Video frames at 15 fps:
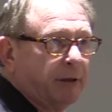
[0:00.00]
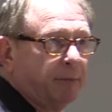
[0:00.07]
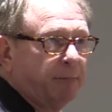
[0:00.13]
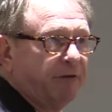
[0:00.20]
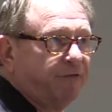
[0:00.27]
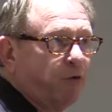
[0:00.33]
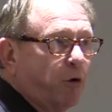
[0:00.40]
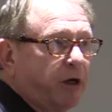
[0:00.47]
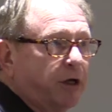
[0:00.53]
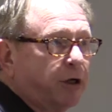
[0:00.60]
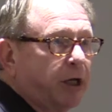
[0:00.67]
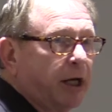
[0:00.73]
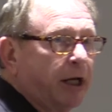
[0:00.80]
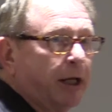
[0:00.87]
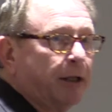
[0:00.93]
Before you
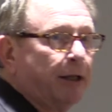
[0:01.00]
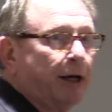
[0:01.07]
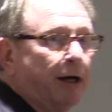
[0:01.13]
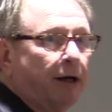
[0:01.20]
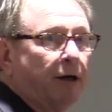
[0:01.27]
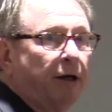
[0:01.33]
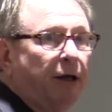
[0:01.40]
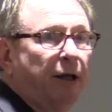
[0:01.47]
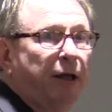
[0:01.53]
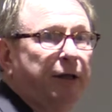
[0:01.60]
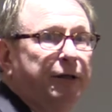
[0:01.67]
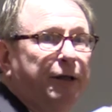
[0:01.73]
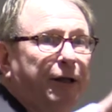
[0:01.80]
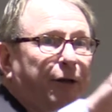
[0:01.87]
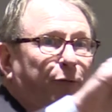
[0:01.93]
get in there,
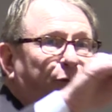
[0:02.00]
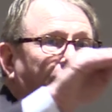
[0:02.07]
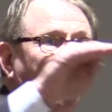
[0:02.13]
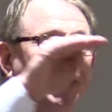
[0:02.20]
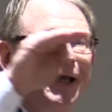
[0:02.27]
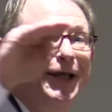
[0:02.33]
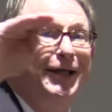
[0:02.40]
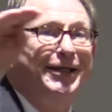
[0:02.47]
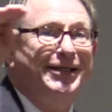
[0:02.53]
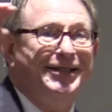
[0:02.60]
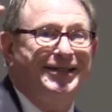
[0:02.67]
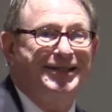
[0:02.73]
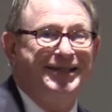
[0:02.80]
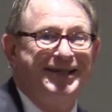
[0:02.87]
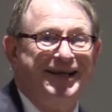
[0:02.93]

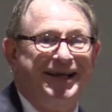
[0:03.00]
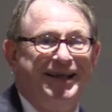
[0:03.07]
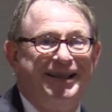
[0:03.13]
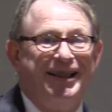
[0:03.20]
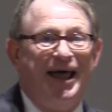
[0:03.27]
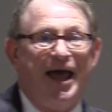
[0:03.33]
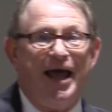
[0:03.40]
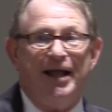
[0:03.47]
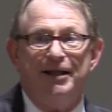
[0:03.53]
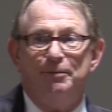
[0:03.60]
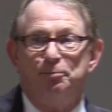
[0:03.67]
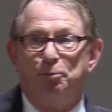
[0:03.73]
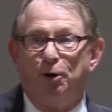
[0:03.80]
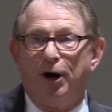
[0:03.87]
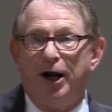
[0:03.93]
release that
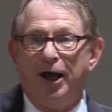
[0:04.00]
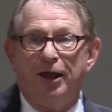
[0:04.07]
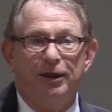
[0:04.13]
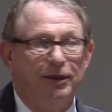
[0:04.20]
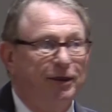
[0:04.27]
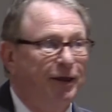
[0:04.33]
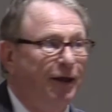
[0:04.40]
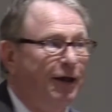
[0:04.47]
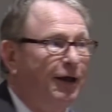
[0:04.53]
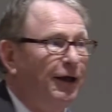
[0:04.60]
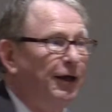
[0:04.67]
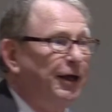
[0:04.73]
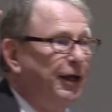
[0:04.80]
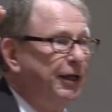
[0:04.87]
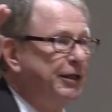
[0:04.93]
breath
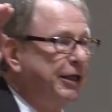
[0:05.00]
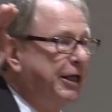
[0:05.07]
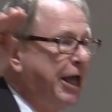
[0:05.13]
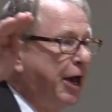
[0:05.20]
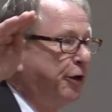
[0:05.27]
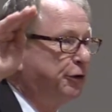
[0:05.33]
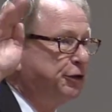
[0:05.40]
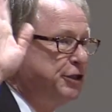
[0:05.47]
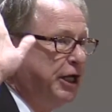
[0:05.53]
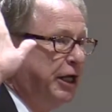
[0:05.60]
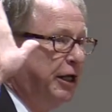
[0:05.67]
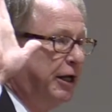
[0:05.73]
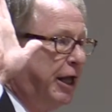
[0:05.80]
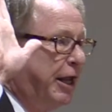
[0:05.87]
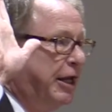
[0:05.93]
in the count of
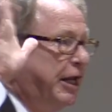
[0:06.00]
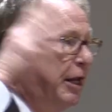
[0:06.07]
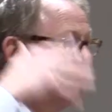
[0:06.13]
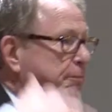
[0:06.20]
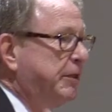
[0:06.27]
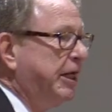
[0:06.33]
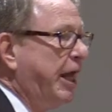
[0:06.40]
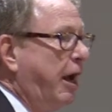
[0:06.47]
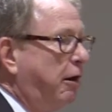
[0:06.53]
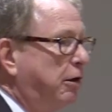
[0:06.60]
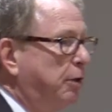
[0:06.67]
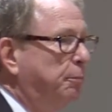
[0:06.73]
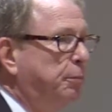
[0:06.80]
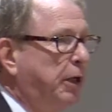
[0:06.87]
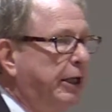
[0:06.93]
10 and empty out
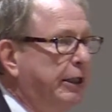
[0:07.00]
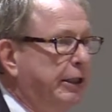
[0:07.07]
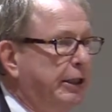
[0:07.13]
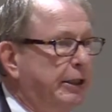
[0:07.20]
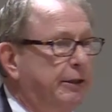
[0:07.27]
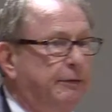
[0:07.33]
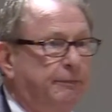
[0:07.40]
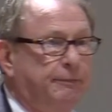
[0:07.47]
completely.